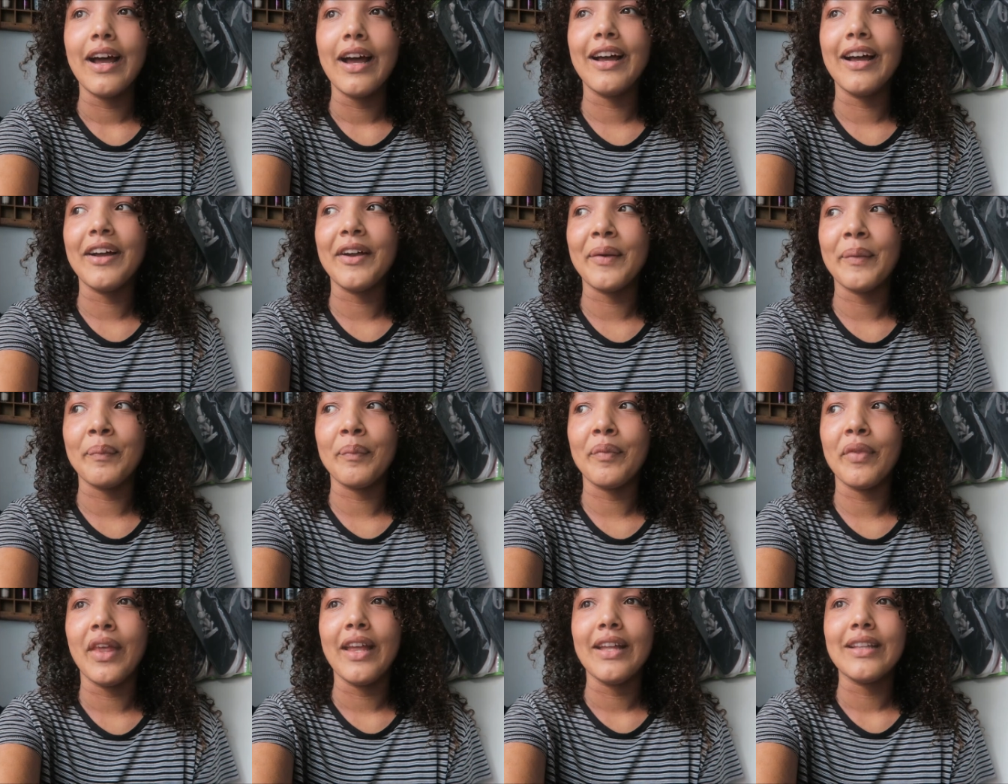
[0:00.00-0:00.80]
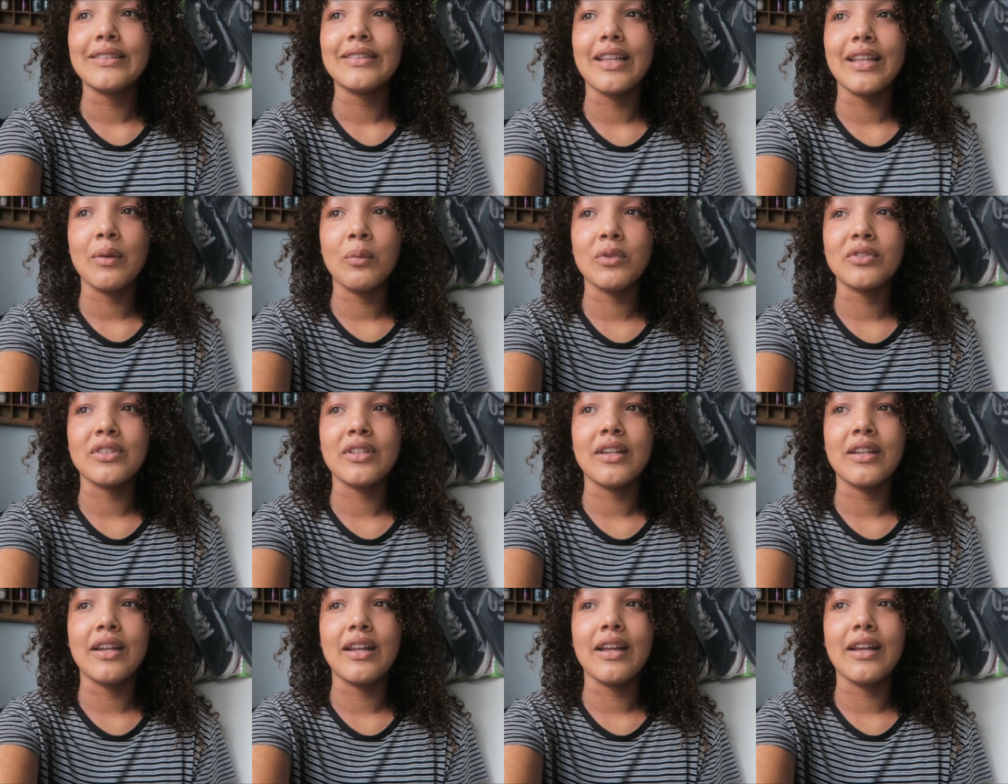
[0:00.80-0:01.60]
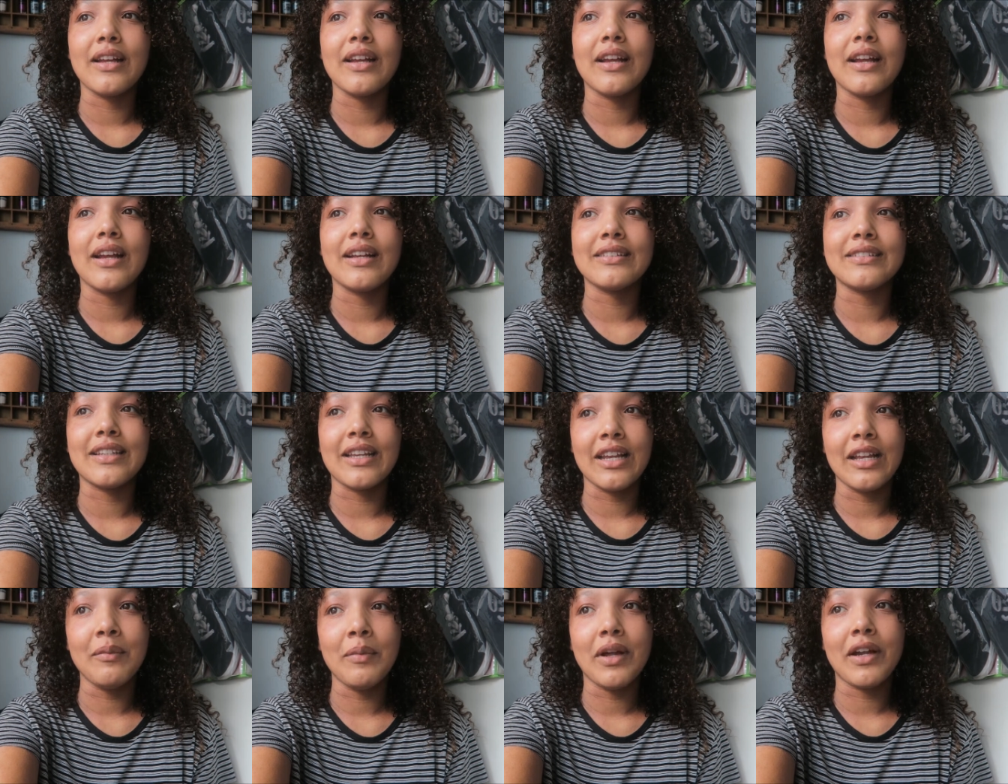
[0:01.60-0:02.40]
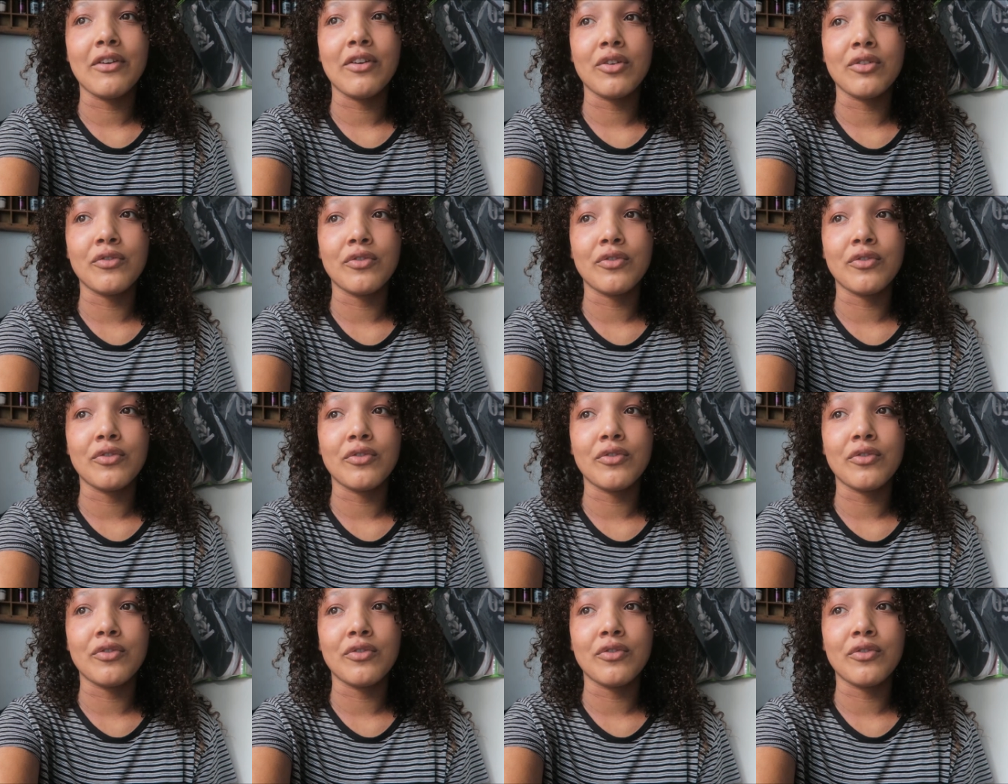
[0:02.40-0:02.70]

um, that was an exam I